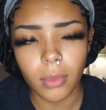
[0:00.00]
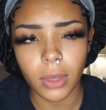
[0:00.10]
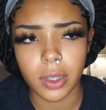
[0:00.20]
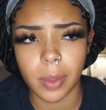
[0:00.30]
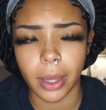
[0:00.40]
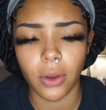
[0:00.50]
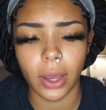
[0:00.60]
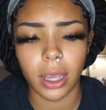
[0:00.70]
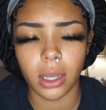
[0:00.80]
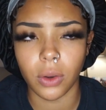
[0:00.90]
So I'm like,
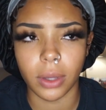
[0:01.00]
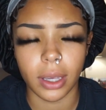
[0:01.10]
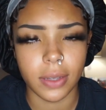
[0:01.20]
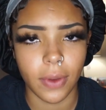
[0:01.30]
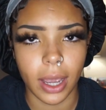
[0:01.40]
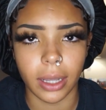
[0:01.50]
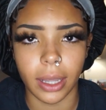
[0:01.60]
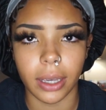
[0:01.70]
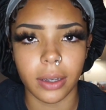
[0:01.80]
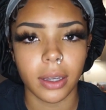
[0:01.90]
okay, you know what, that's fine.
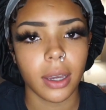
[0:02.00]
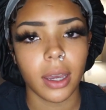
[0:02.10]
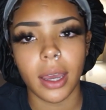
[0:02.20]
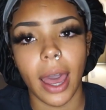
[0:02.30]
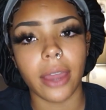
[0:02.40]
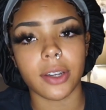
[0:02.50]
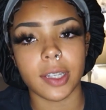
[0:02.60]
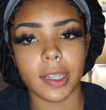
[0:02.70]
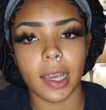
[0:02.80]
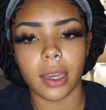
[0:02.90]
Like, I
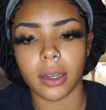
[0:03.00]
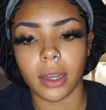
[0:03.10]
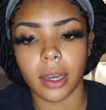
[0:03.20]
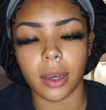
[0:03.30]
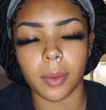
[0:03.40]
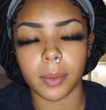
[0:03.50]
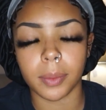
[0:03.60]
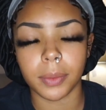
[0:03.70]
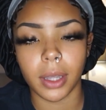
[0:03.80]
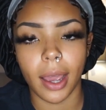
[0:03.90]
understand. Um,
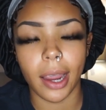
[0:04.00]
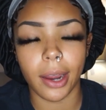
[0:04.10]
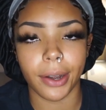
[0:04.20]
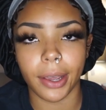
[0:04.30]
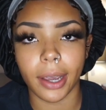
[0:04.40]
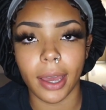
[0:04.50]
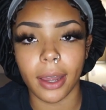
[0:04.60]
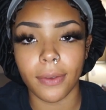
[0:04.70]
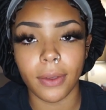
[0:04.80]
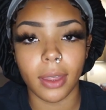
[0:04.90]
I already kind of had
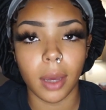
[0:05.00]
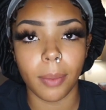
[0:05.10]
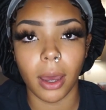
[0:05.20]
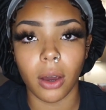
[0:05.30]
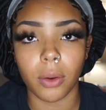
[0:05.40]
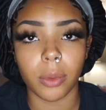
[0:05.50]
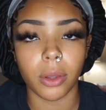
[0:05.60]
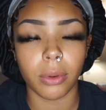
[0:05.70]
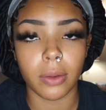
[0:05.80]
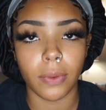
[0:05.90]
a feeling about the
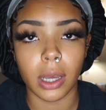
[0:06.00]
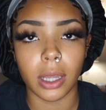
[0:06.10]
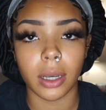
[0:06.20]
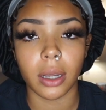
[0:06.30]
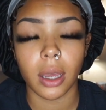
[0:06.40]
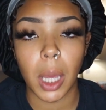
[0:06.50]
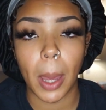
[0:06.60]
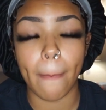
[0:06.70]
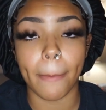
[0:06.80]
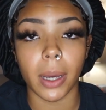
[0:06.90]
refund,
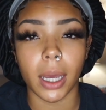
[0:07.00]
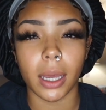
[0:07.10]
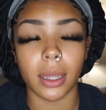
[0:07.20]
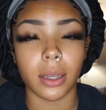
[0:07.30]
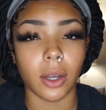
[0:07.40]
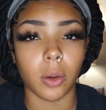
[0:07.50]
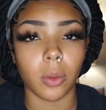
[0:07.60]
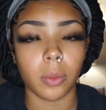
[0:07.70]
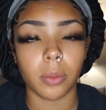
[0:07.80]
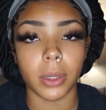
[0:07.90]
but you
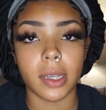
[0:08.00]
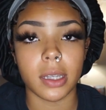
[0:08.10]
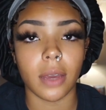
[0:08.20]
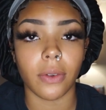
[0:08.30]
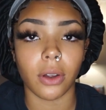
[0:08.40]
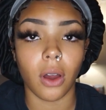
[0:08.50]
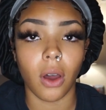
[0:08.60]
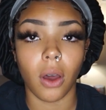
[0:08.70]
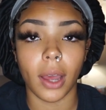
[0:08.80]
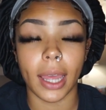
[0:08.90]
know, please give her a
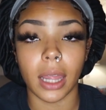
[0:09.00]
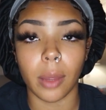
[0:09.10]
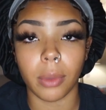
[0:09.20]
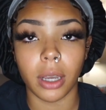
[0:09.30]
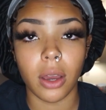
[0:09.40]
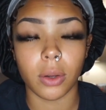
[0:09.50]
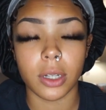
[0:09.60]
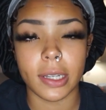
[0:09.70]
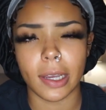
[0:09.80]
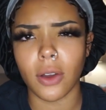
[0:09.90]
call and let me know. And
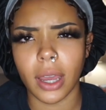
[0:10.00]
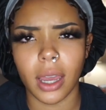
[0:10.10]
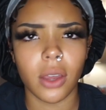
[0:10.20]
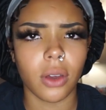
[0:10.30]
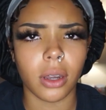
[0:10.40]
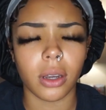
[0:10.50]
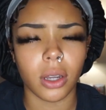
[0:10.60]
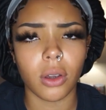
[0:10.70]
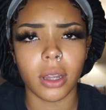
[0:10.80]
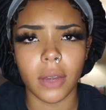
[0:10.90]
she's like, okay, you can
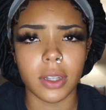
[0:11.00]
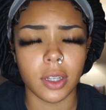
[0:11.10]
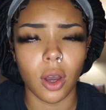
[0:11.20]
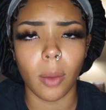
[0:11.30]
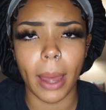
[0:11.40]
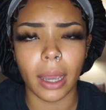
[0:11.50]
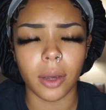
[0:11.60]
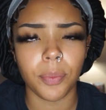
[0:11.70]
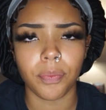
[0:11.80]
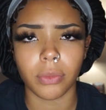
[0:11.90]
you can give us a call back
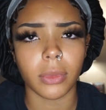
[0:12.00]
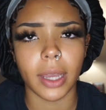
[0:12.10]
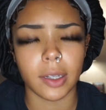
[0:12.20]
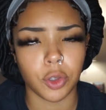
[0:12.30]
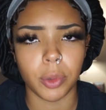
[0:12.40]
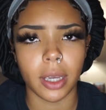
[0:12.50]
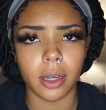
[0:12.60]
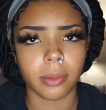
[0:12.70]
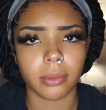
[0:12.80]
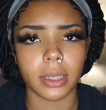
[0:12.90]
next week,
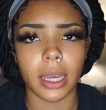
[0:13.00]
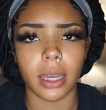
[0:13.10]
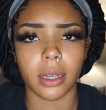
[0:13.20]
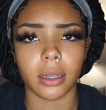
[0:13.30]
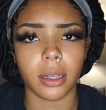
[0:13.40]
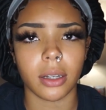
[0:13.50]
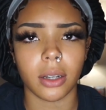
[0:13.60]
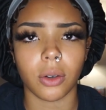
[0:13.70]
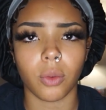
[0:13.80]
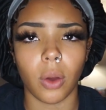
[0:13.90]
and you
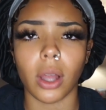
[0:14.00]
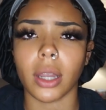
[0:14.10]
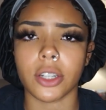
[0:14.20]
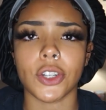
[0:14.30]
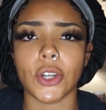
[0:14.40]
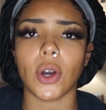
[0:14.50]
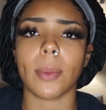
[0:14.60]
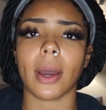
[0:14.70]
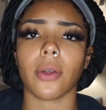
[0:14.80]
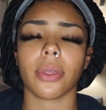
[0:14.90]
know, I'll let you know
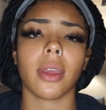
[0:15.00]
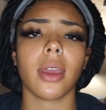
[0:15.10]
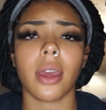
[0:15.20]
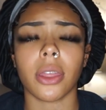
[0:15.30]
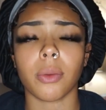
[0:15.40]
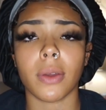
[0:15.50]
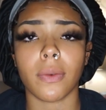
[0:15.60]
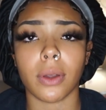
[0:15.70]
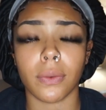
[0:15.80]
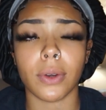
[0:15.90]
about the
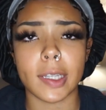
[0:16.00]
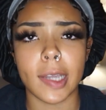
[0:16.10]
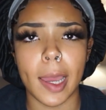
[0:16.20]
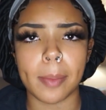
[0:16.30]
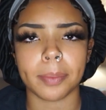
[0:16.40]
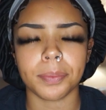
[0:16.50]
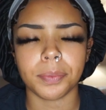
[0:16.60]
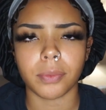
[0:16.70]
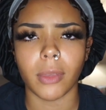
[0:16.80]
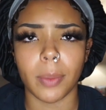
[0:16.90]
refund for today
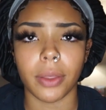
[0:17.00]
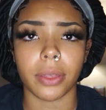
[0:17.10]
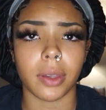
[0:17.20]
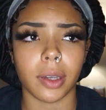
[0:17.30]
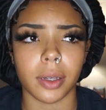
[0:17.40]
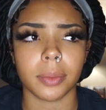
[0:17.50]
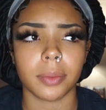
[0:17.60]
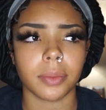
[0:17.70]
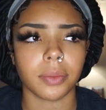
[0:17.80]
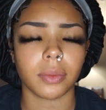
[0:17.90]
about the
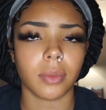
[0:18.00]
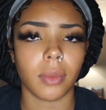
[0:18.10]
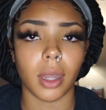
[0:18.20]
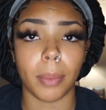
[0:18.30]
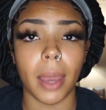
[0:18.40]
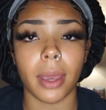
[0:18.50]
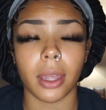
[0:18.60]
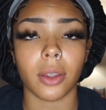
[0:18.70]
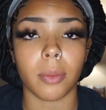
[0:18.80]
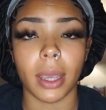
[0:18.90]
the
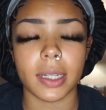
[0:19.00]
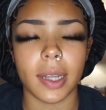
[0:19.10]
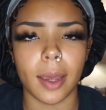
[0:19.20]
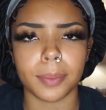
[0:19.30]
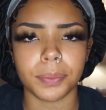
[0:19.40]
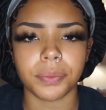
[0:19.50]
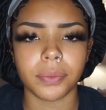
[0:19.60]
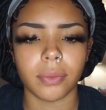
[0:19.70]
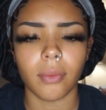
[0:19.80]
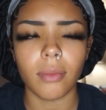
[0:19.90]
payment you made today.
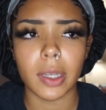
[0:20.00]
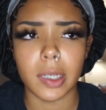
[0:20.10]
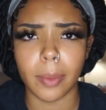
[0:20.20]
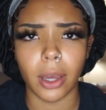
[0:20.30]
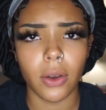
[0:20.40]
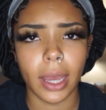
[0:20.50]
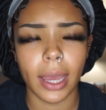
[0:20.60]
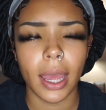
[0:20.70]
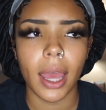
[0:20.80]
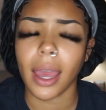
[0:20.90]
So I'm like, okay.